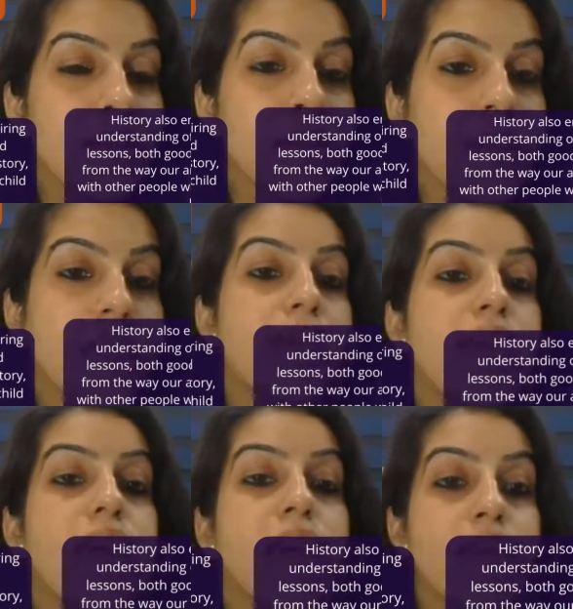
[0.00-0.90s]
Okay,
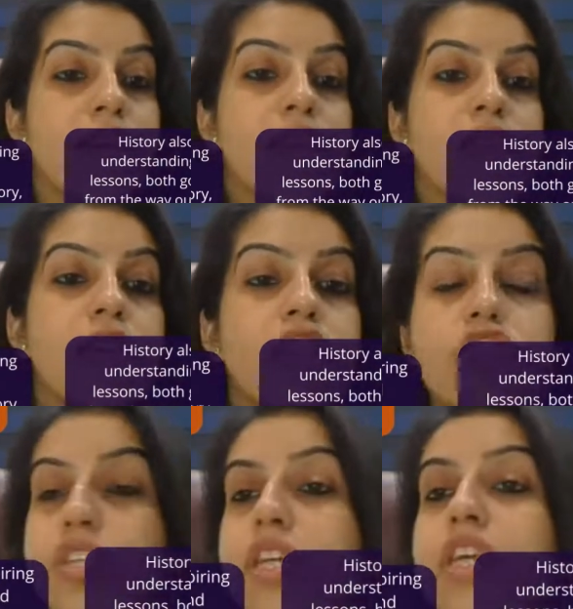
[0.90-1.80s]
it is
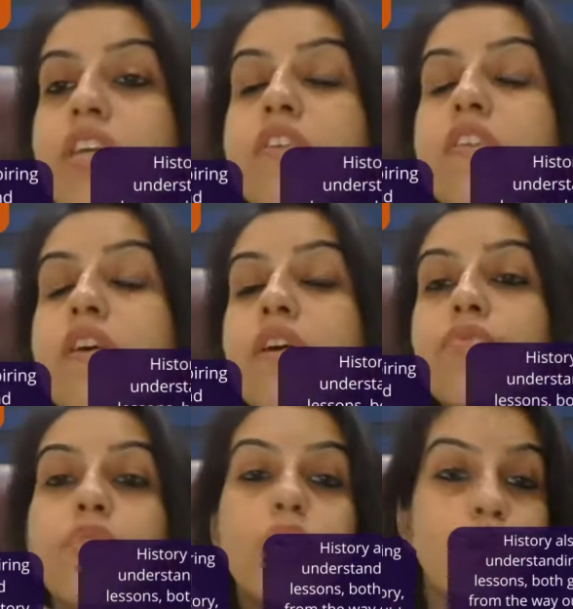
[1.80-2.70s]
history is
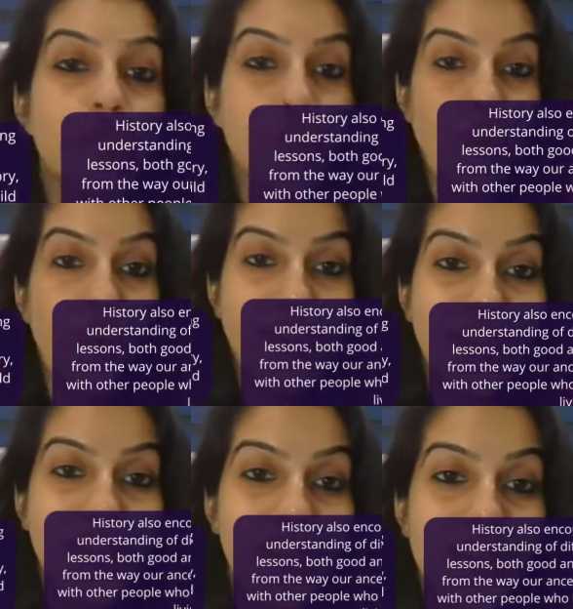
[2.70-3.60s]
full of
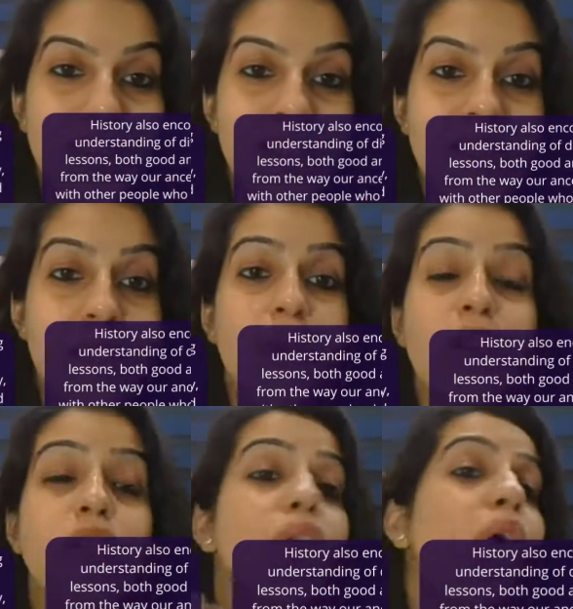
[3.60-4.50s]
stories. Okay, it's about
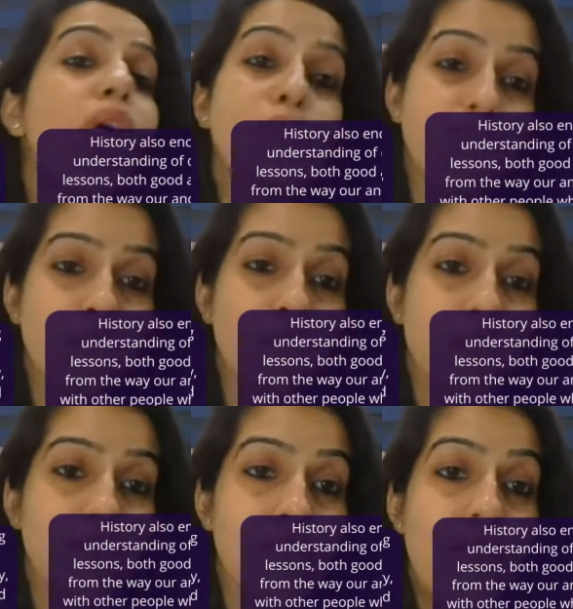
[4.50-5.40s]
a lot of
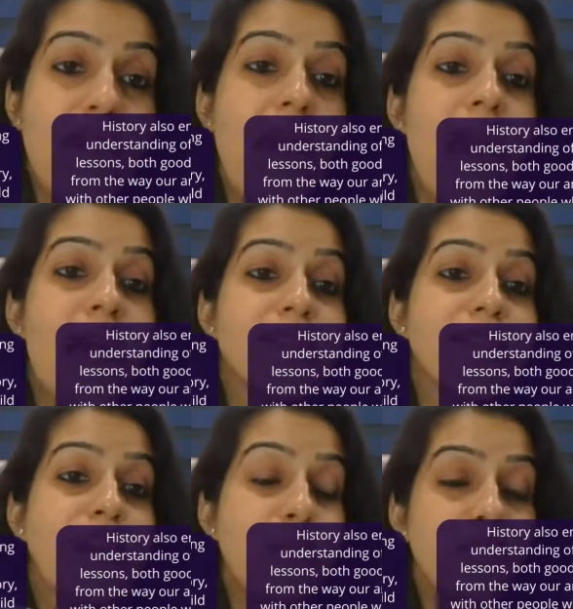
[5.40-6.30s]
stories, and
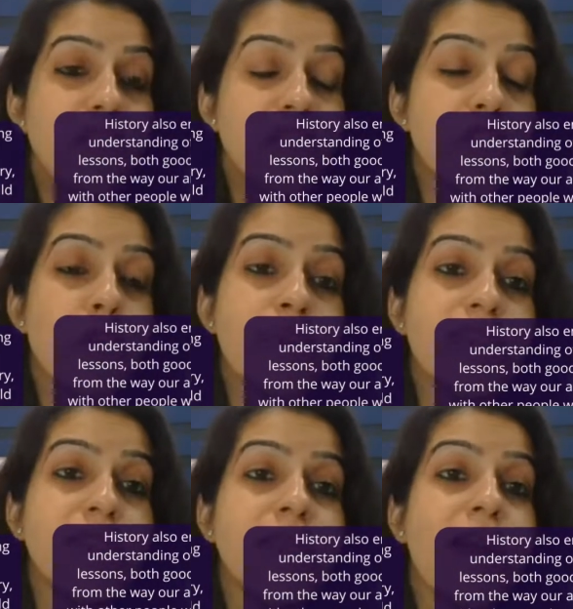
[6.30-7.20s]
some of these
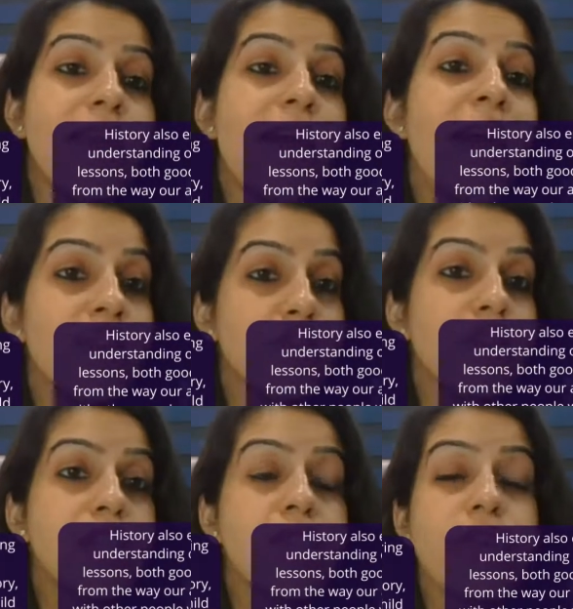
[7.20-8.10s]
stories are
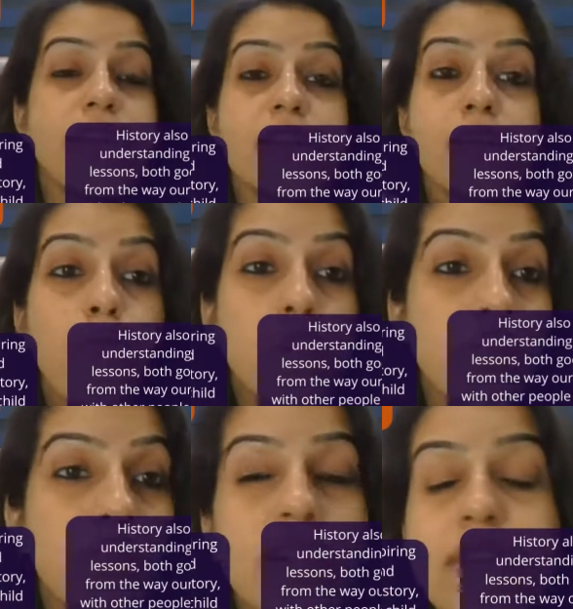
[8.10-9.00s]
actually very
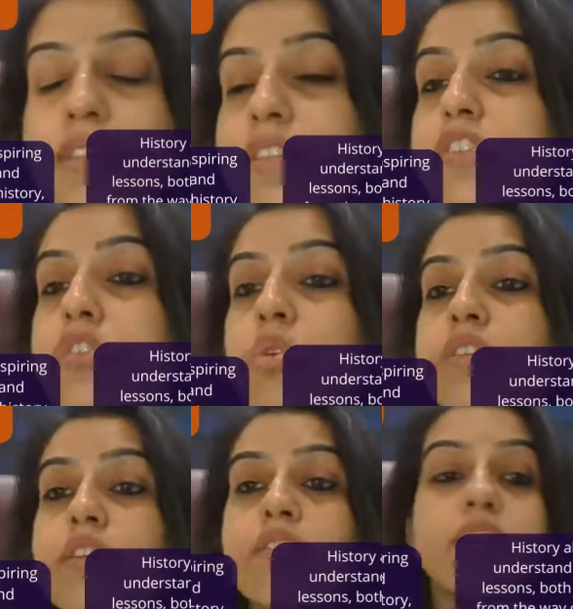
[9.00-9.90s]
motivating. These
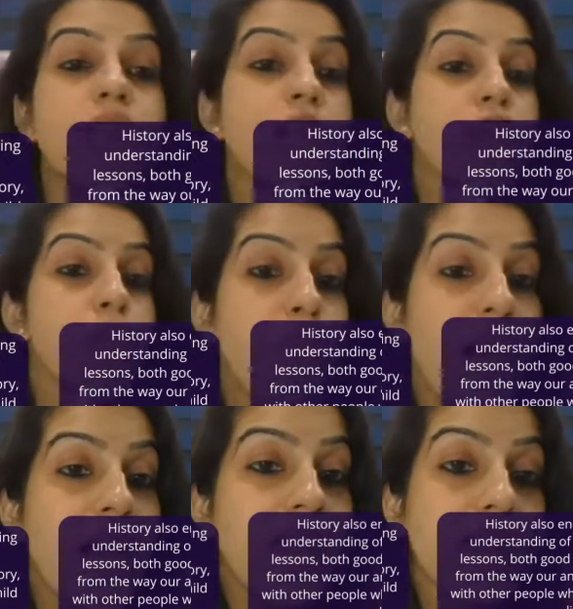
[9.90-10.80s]
stories are really
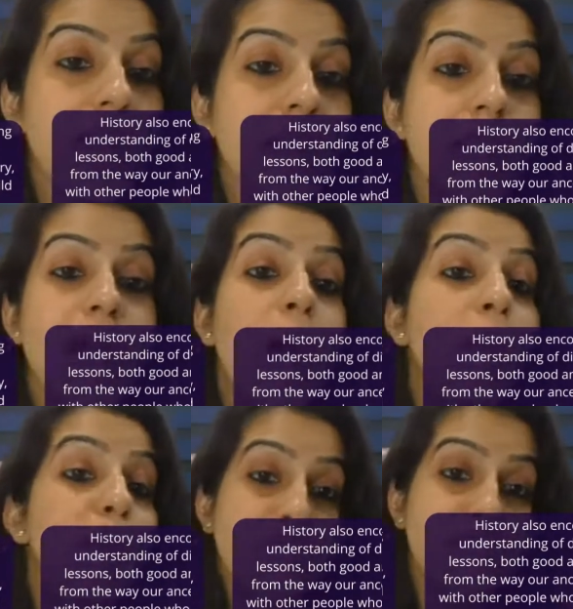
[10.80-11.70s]
inspiring and they're
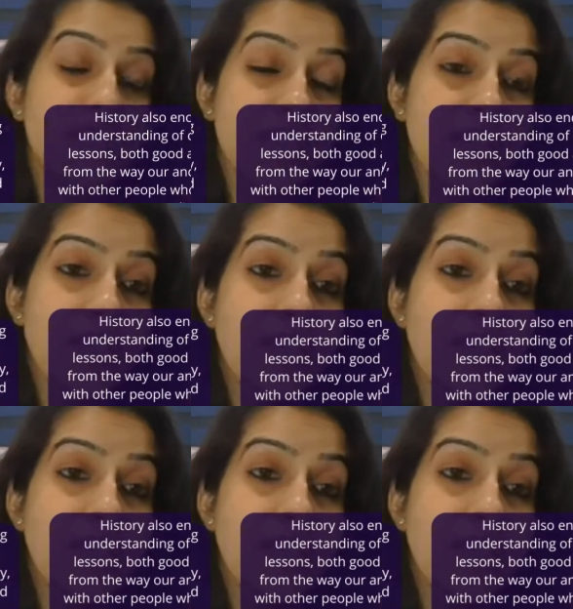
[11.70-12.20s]
uplifting.